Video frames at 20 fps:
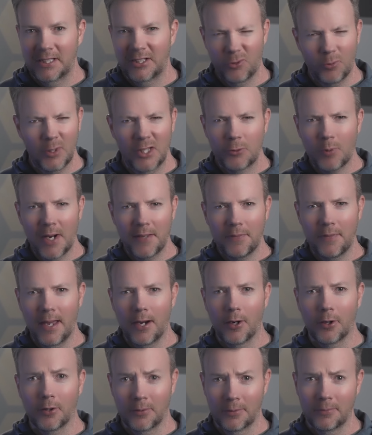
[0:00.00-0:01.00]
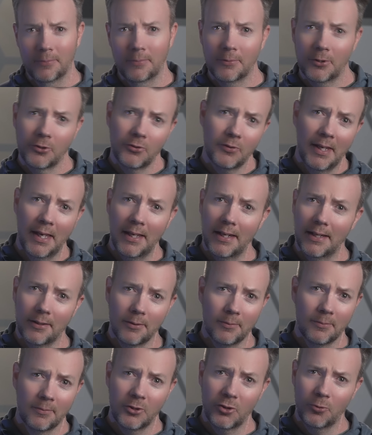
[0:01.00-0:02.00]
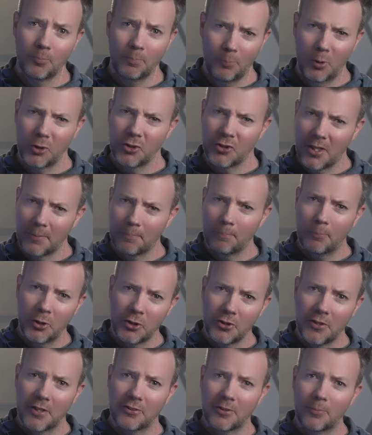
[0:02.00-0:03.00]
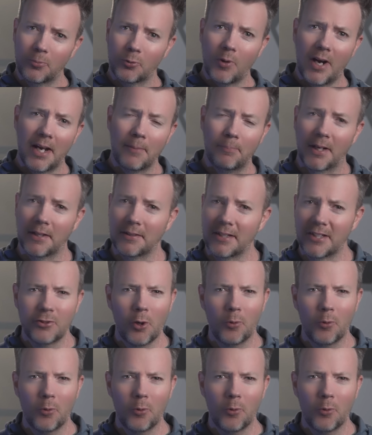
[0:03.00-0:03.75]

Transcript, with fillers: It's, it's right there. Just hit it. Just push the, push the subscribe button. It's